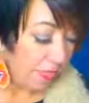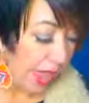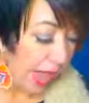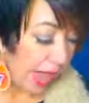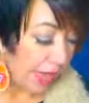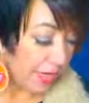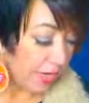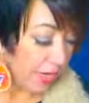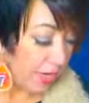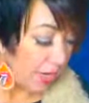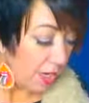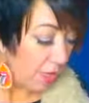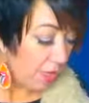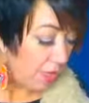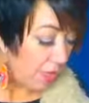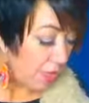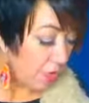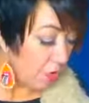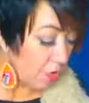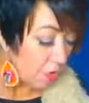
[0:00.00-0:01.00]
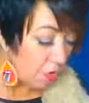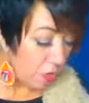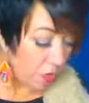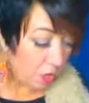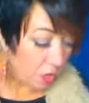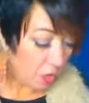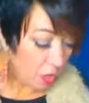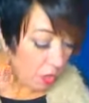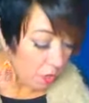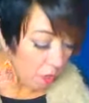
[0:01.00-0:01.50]
that the
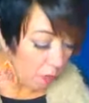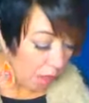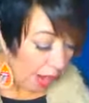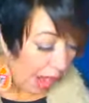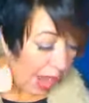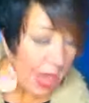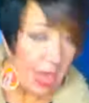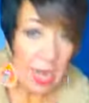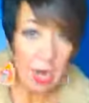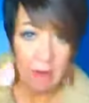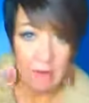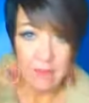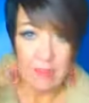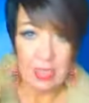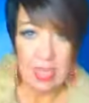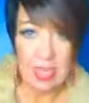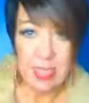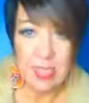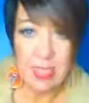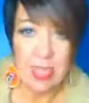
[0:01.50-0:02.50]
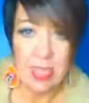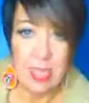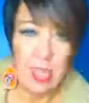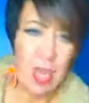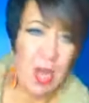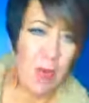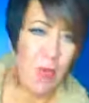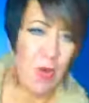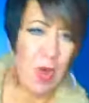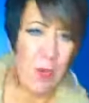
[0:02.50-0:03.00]
trying of this is
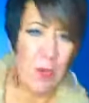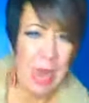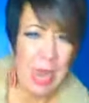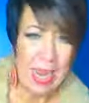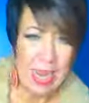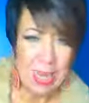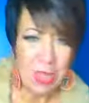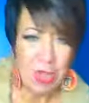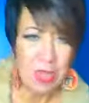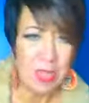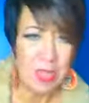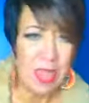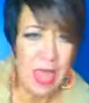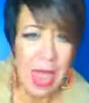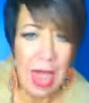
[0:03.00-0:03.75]
going to work patience.